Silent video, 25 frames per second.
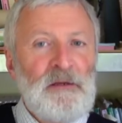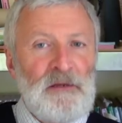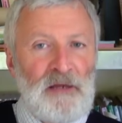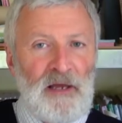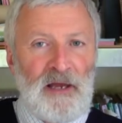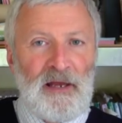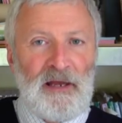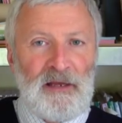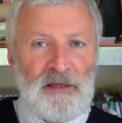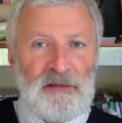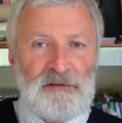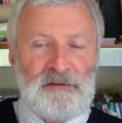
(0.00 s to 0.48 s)

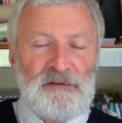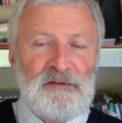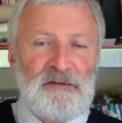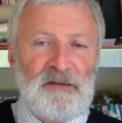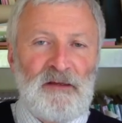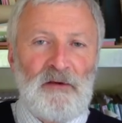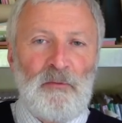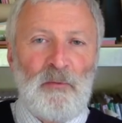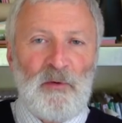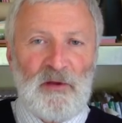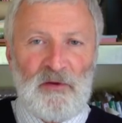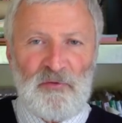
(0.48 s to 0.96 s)
and
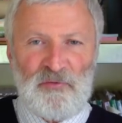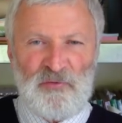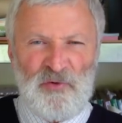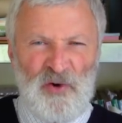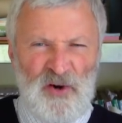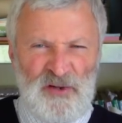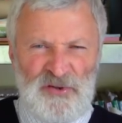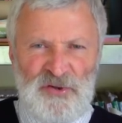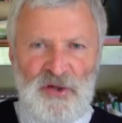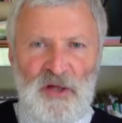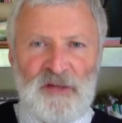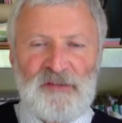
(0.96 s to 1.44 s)
uh, we
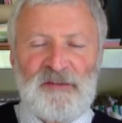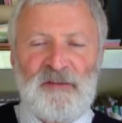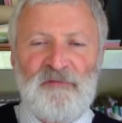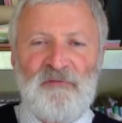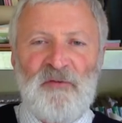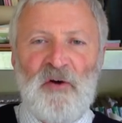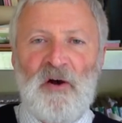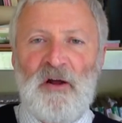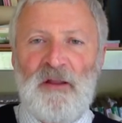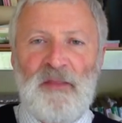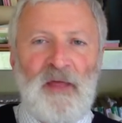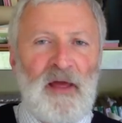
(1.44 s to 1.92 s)
try and
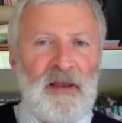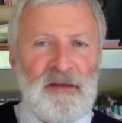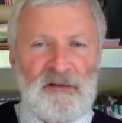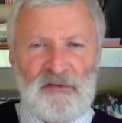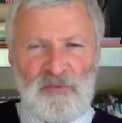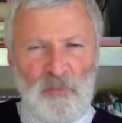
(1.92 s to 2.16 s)
justify that.